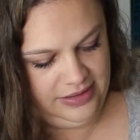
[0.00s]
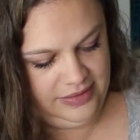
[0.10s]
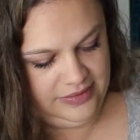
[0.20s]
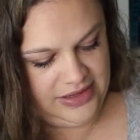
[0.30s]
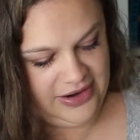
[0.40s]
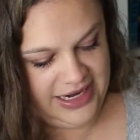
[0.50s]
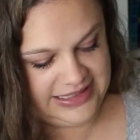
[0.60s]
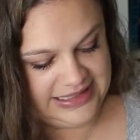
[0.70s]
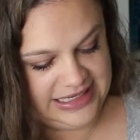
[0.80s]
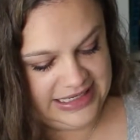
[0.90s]
There
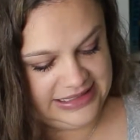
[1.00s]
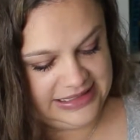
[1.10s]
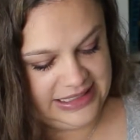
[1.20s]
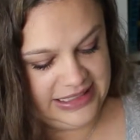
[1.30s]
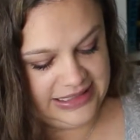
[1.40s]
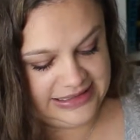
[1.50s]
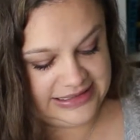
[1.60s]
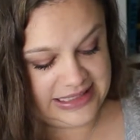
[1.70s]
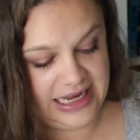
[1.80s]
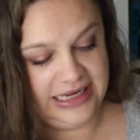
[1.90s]
is this
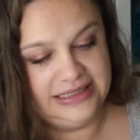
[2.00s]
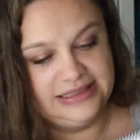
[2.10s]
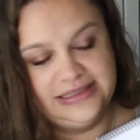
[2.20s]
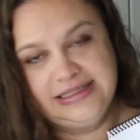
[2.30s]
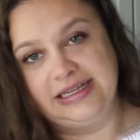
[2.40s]
science